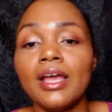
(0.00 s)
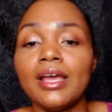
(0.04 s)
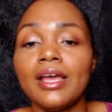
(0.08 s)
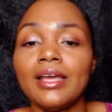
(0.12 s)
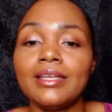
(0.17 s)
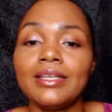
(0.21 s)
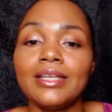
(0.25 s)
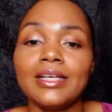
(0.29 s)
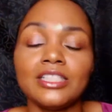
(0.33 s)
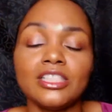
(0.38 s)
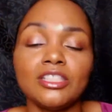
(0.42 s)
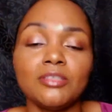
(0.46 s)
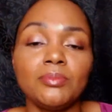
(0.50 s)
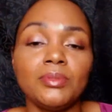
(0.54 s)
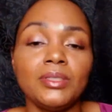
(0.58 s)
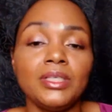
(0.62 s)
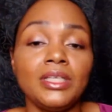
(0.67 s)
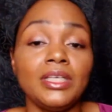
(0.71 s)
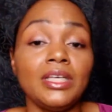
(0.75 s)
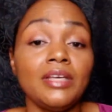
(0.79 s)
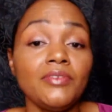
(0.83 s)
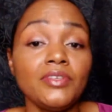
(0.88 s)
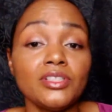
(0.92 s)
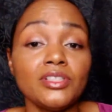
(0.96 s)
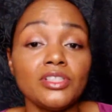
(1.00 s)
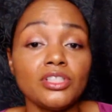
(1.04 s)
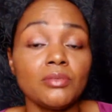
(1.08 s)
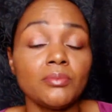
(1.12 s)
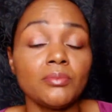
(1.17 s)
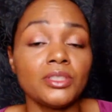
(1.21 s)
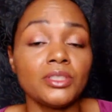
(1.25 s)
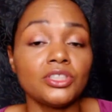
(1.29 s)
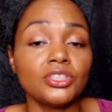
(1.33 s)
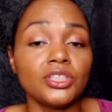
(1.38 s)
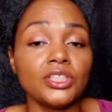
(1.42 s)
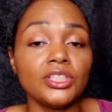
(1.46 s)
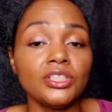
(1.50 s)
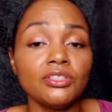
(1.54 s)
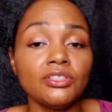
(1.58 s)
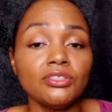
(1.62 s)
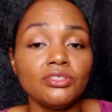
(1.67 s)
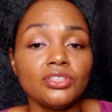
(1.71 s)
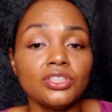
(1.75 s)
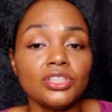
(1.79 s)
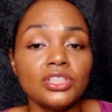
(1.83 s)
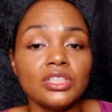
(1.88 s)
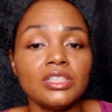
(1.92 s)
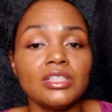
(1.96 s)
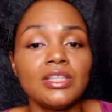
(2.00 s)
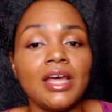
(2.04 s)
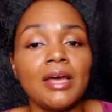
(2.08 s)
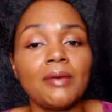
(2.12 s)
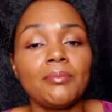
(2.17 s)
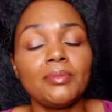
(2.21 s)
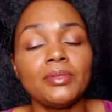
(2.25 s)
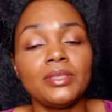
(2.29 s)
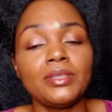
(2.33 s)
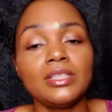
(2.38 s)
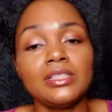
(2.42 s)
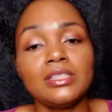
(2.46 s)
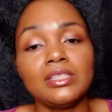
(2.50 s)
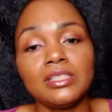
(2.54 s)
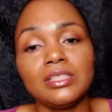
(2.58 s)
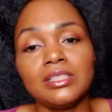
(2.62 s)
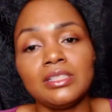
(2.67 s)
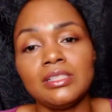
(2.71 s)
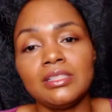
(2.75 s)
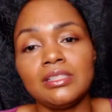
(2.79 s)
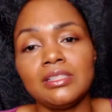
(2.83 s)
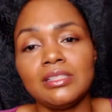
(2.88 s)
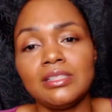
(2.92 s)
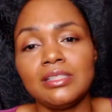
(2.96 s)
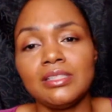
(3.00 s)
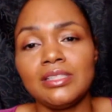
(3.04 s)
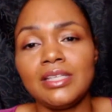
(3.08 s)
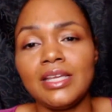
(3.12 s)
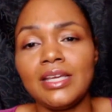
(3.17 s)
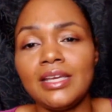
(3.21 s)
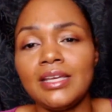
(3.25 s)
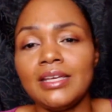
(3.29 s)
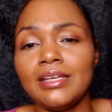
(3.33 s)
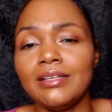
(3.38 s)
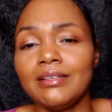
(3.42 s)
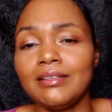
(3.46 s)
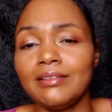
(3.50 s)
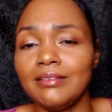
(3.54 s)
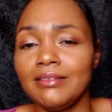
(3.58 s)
And not to be giving so much energy to that, but this is the state